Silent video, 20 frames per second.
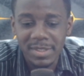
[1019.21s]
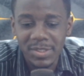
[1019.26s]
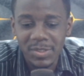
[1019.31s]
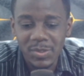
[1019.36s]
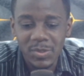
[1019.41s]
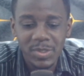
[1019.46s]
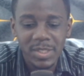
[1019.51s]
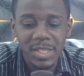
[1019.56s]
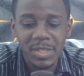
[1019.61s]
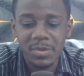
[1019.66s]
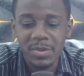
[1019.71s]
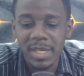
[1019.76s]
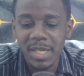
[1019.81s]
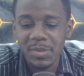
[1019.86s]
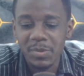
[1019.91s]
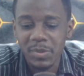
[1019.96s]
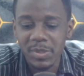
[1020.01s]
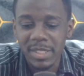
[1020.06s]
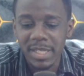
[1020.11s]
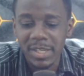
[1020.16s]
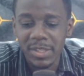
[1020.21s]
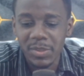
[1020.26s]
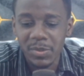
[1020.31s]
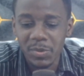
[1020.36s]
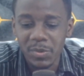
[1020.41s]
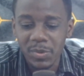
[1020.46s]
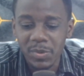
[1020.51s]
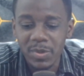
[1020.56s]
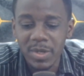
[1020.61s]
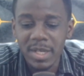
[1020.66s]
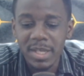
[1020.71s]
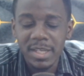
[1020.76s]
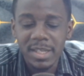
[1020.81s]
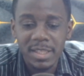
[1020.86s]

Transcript: this. So thank you guys for watching through.